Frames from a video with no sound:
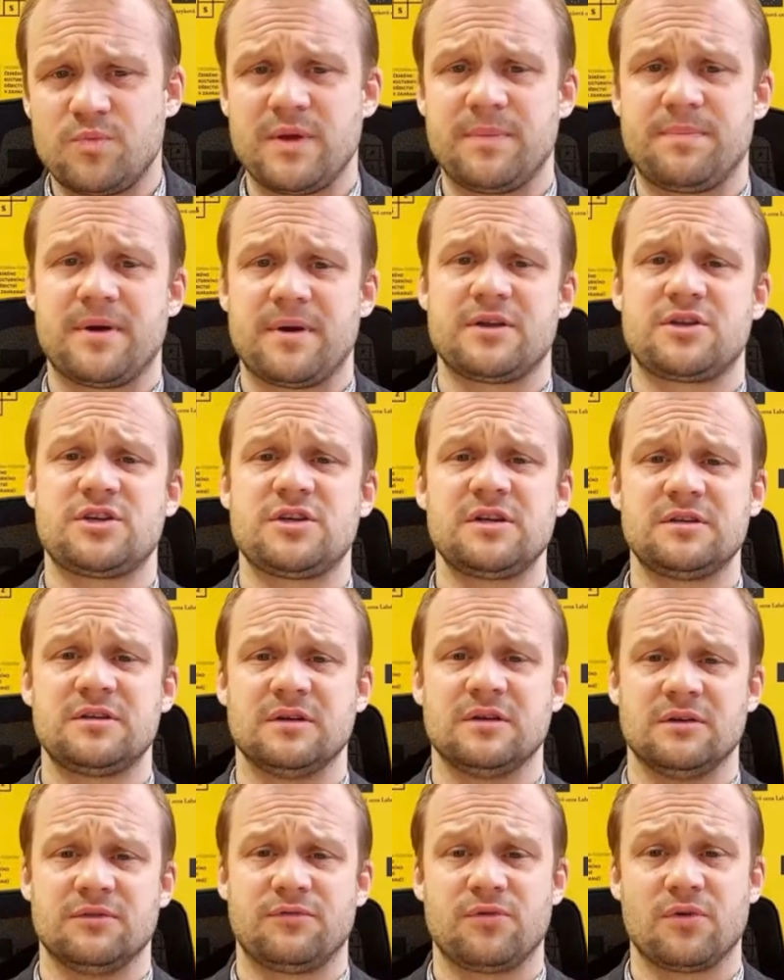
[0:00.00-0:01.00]
prepare
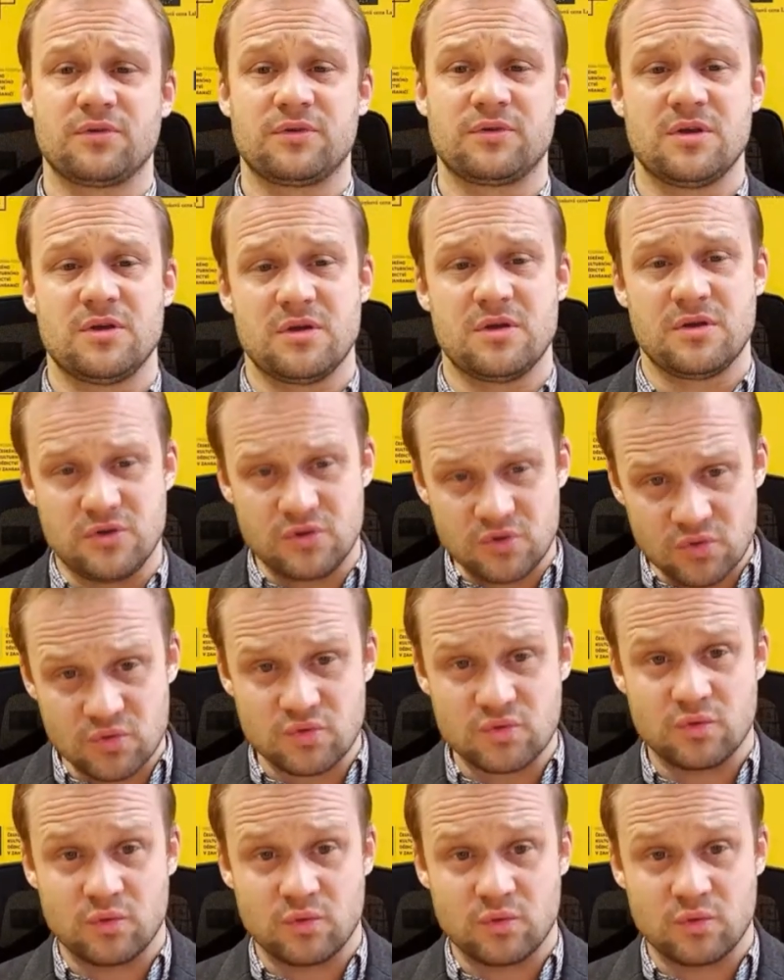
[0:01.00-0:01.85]
children for the new